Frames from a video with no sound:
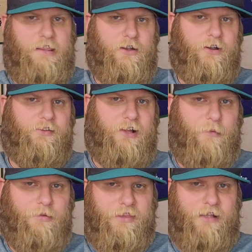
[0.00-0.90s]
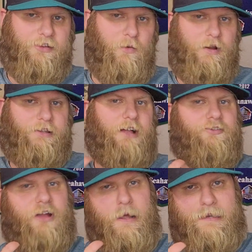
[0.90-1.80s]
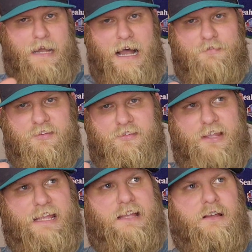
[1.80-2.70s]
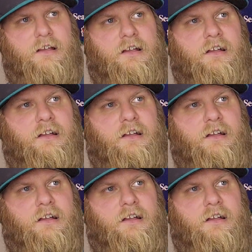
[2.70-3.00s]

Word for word: There is a couple things I want to touch on, and obviously